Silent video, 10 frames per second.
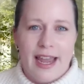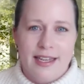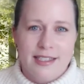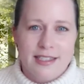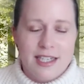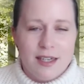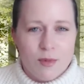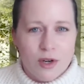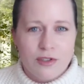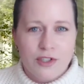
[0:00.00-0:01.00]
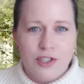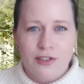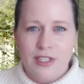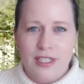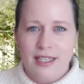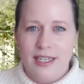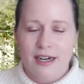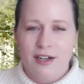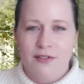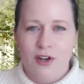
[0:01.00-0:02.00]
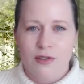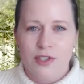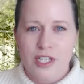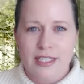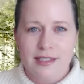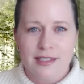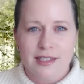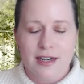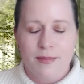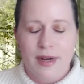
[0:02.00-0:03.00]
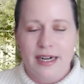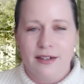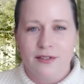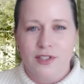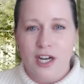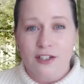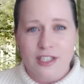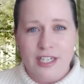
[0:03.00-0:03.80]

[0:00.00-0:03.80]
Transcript: and a team coach using the narrative coaching system of Dr.